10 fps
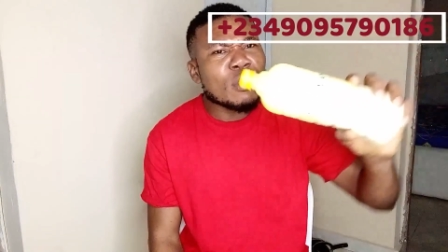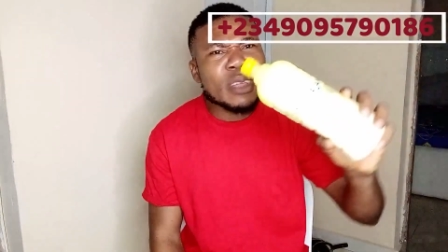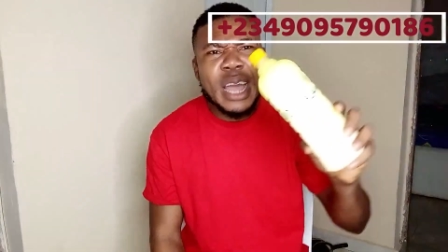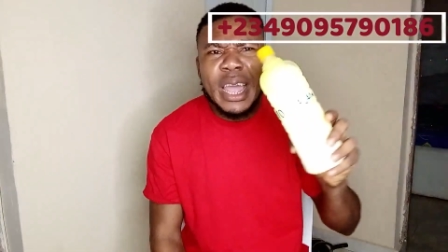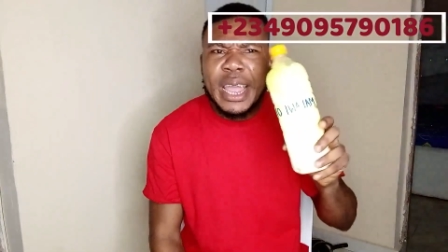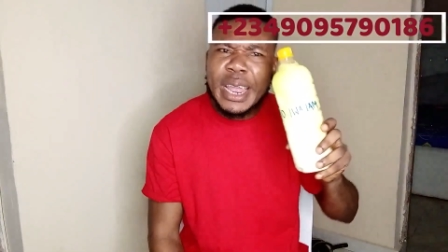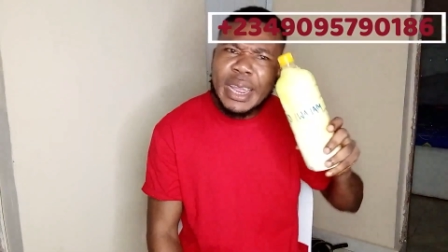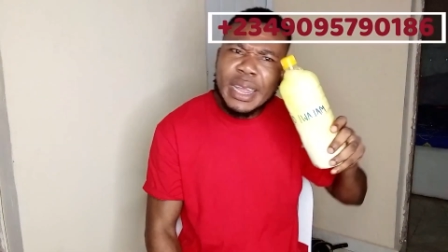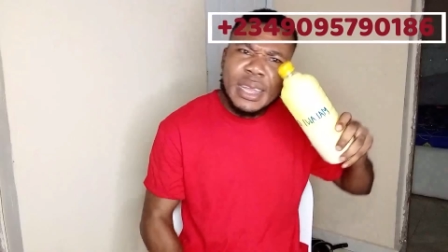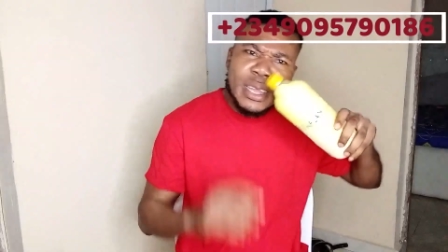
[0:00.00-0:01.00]
look at
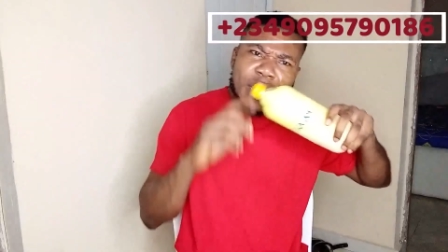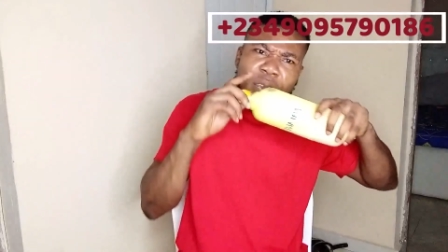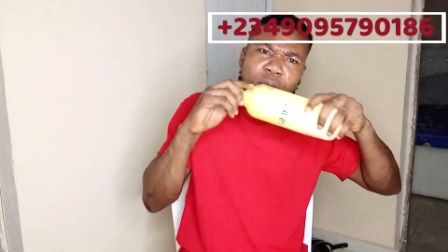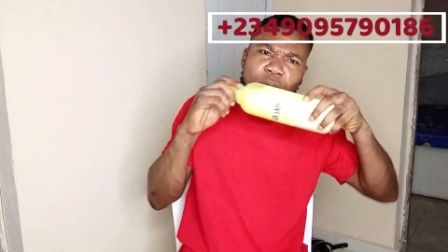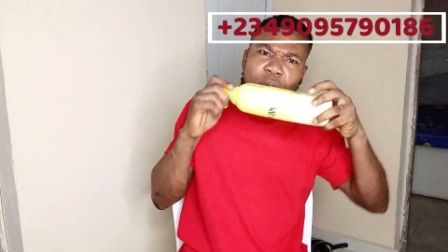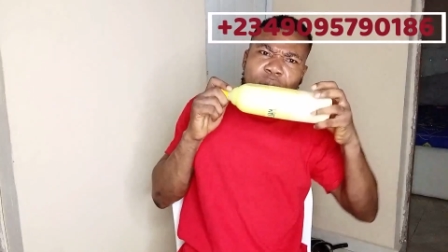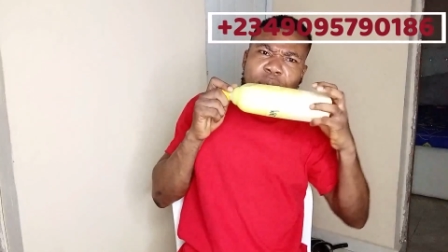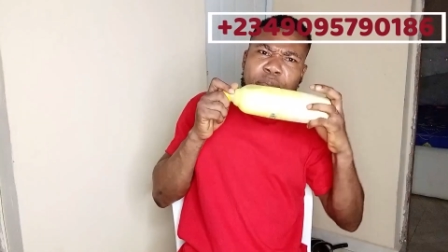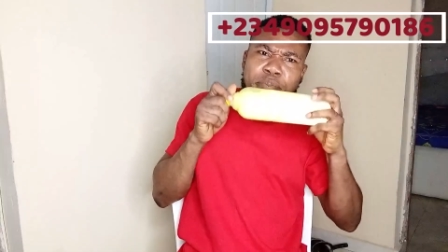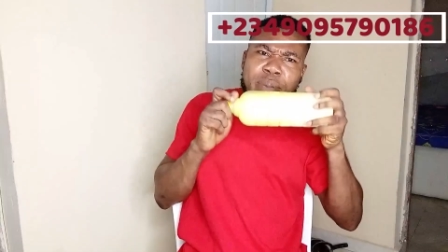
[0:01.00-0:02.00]
it. You know,
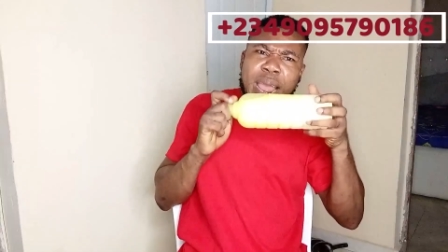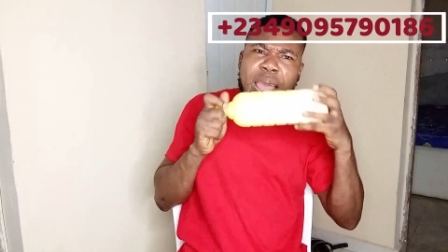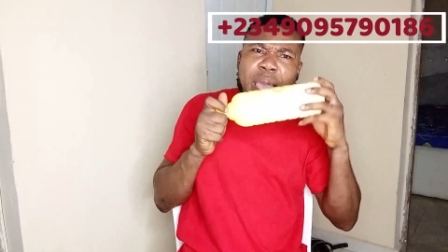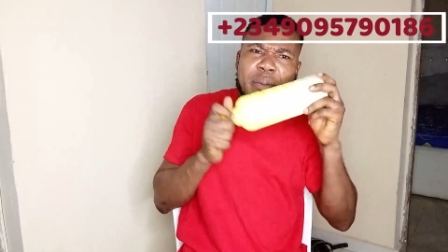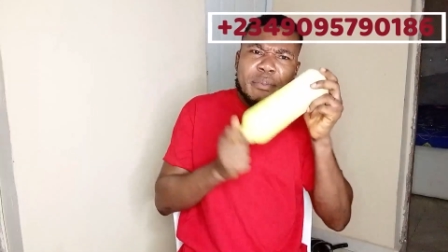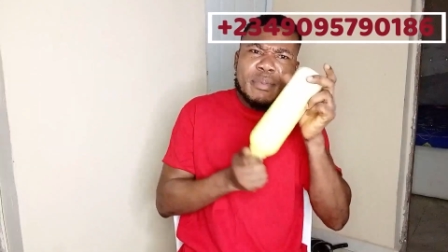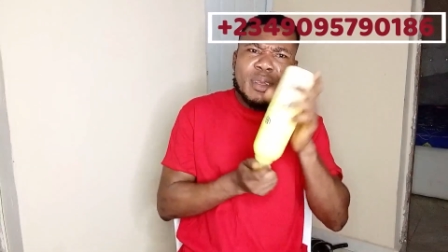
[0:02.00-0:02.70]
bad.